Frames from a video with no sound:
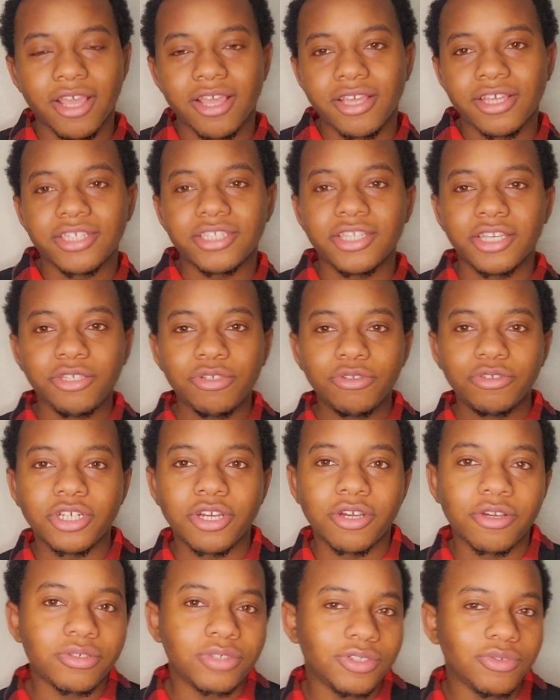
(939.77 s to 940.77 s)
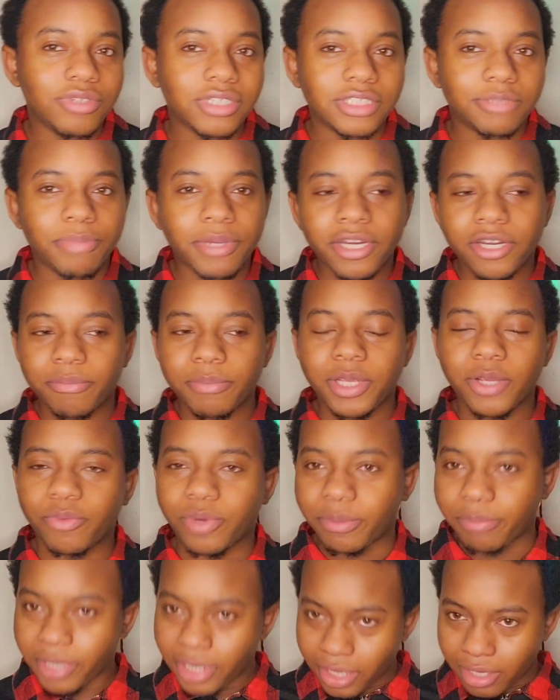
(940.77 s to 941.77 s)
So you chose to experiment
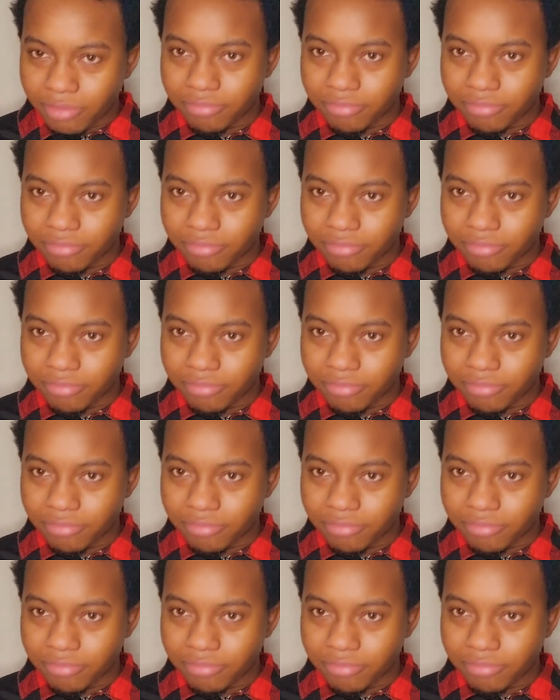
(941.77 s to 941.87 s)
with me?